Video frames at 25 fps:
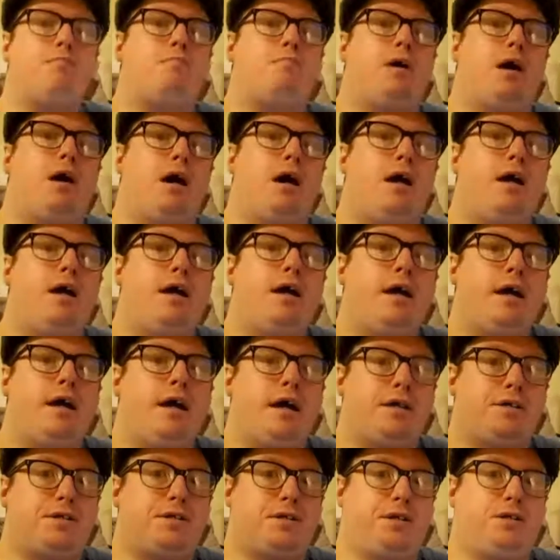but
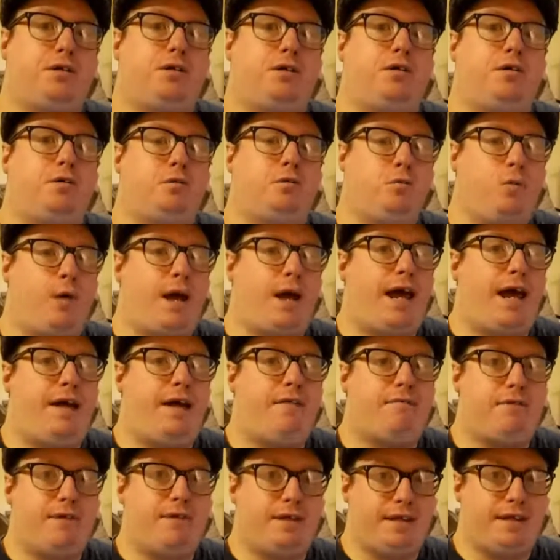it's a good way
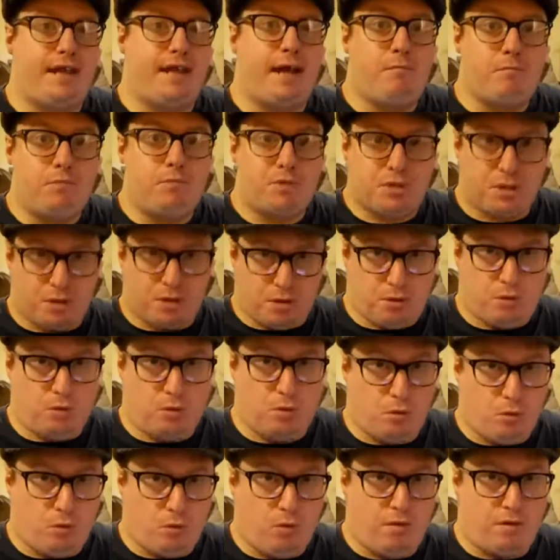for them to
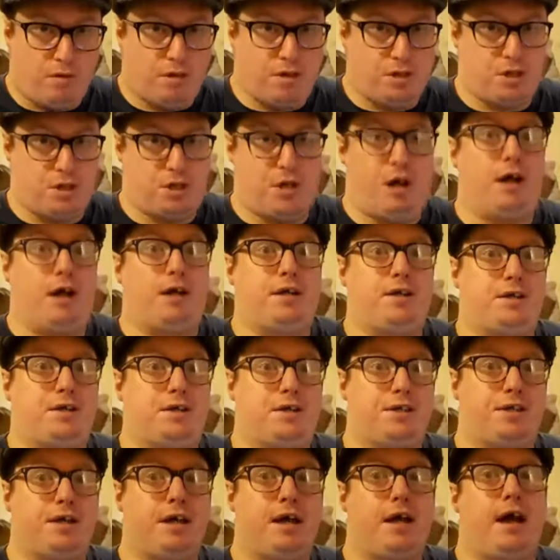call the
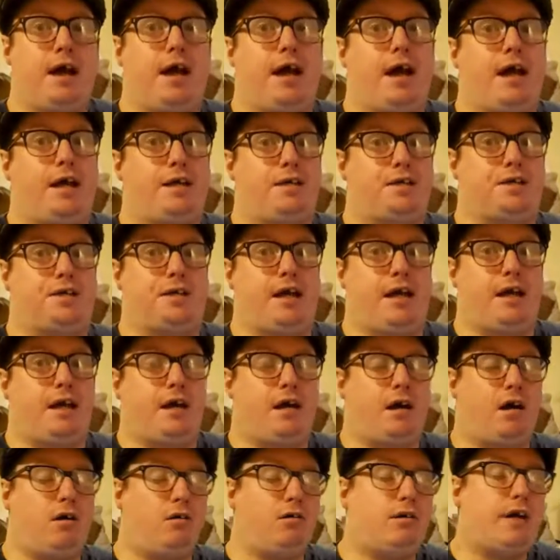shots and
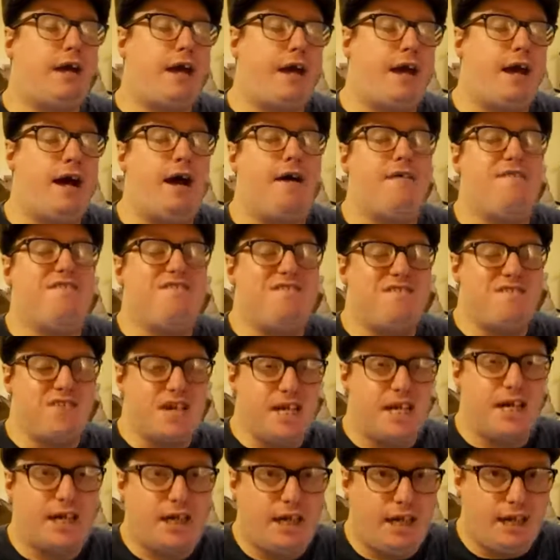say, okay, I
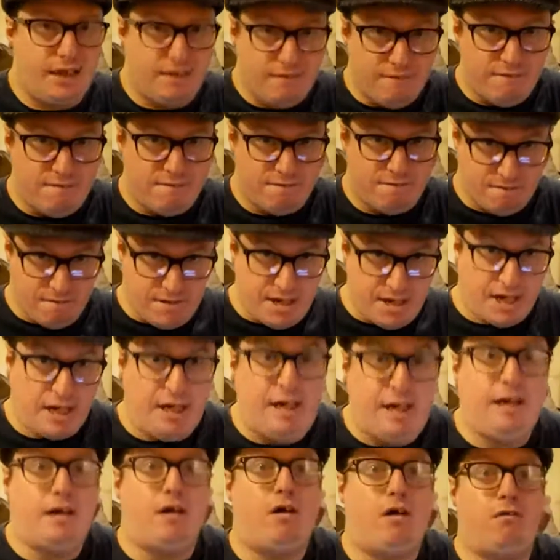really,
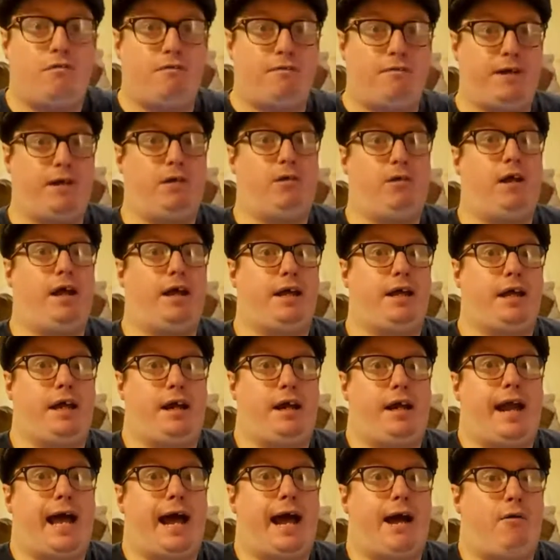really don't feel like
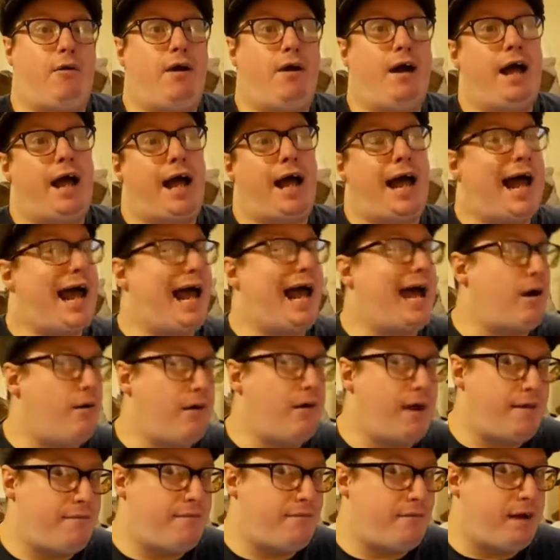it now.
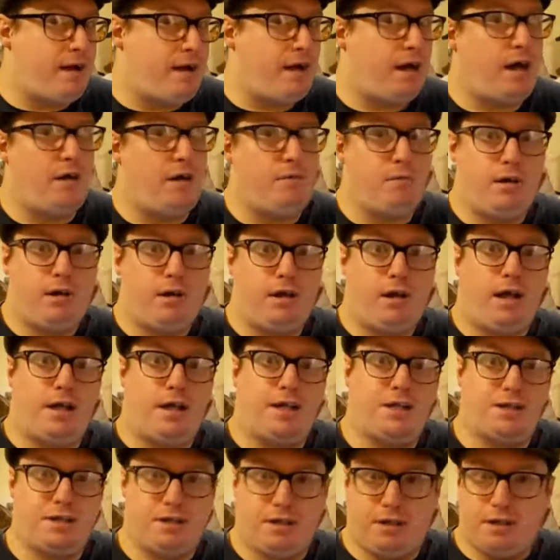However, I would
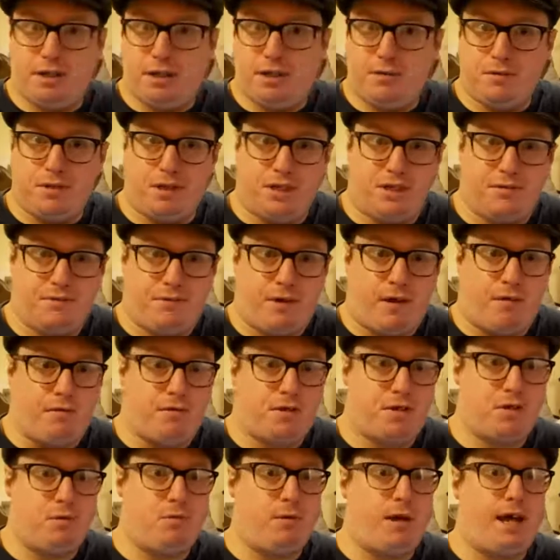like to use this
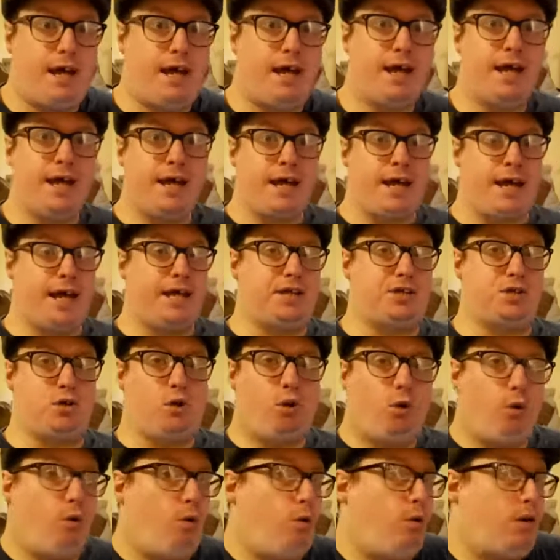voucher where
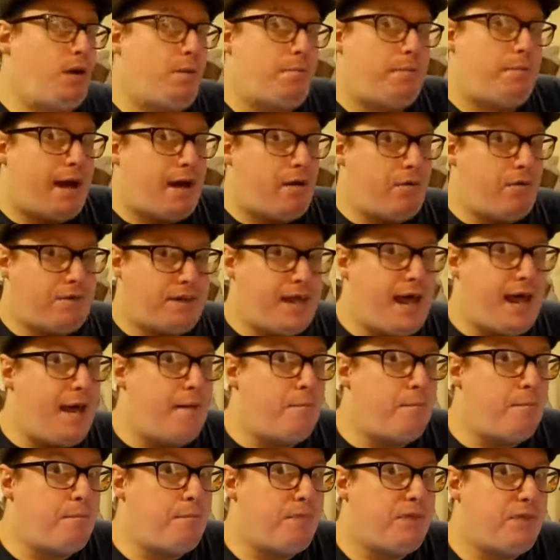it's all about
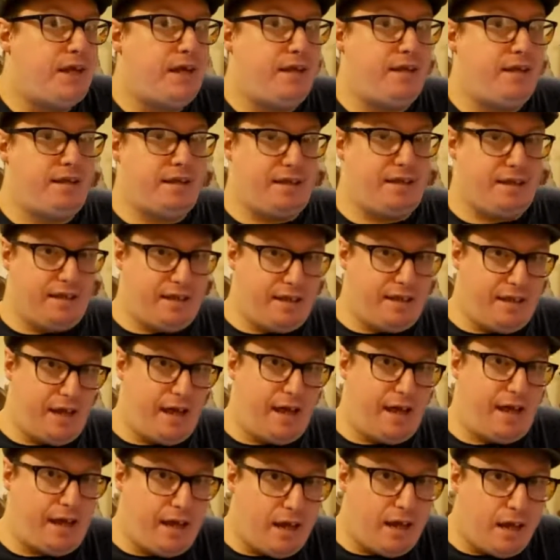them.
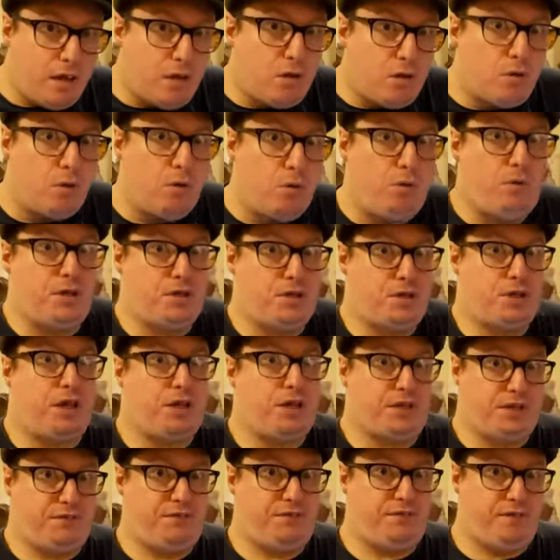They call the
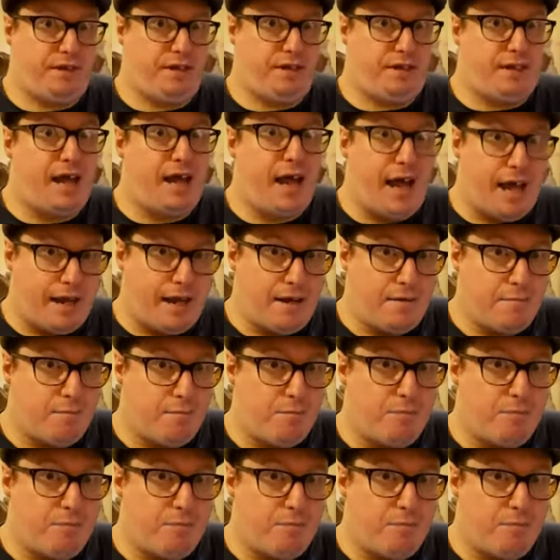shots for the day.